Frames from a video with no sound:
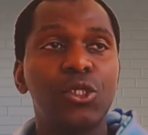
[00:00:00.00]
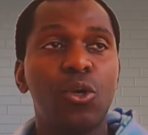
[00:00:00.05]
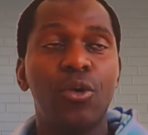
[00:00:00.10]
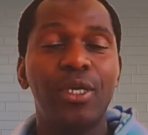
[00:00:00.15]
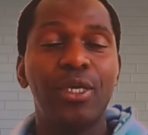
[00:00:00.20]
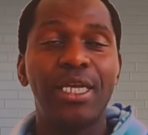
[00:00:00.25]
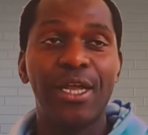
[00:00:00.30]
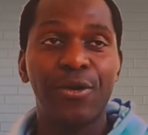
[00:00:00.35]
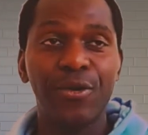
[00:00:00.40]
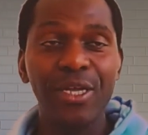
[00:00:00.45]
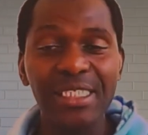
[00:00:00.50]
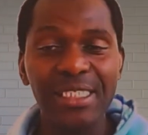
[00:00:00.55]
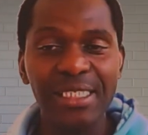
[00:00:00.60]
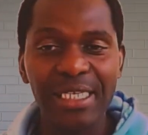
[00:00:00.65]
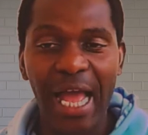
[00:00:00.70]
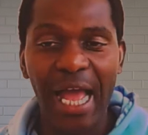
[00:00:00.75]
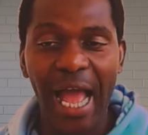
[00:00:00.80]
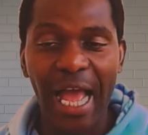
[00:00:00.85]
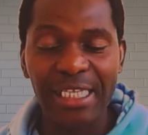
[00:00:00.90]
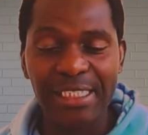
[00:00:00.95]
reason I
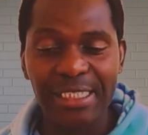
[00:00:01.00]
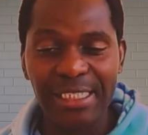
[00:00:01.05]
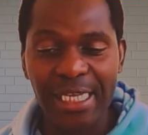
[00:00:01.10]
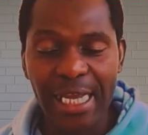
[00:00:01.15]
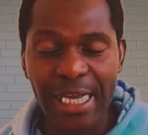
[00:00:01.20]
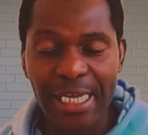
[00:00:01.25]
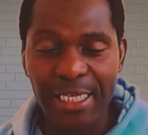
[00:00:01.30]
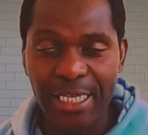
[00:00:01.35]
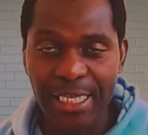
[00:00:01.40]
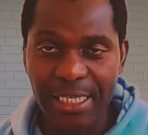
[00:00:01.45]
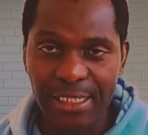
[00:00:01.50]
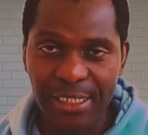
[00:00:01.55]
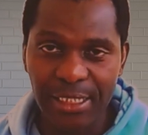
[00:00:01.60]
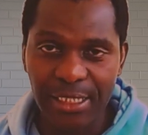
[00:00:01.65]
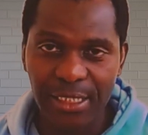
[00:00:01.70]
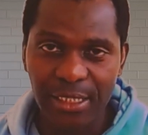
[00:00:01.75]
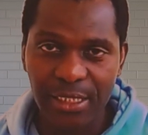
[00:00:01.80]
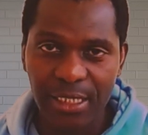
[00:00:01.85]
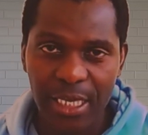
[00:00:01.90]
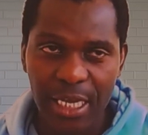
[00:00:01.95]
say this
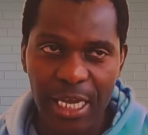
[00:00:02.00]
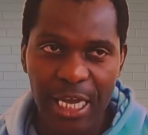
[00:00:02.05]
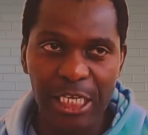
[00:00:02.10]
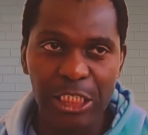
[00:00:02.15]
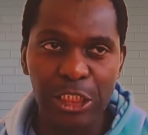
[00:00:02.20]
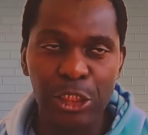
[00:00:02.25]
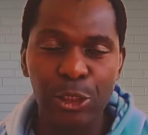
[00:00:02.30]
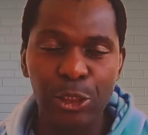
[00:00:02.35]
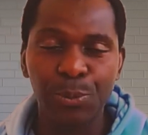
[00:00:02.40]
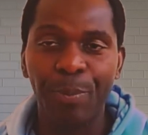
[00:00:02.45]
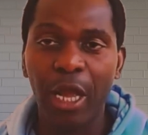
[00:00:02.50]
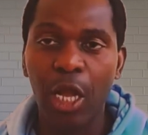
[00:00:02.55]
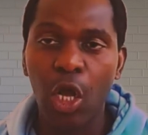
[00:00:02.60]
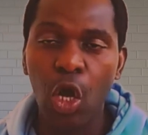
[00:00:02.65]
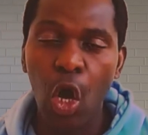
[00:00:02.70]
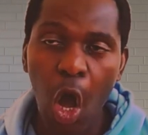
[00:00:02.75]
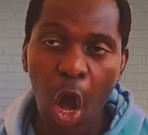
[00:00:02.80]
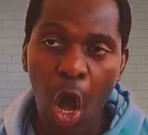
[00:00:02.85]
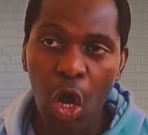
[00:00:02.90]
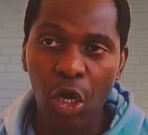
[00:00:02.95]
is
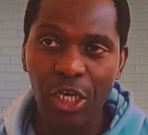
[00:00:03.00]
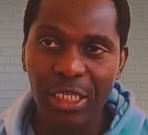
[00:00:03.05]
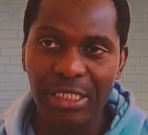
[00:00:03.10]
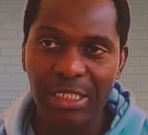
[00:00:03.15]
because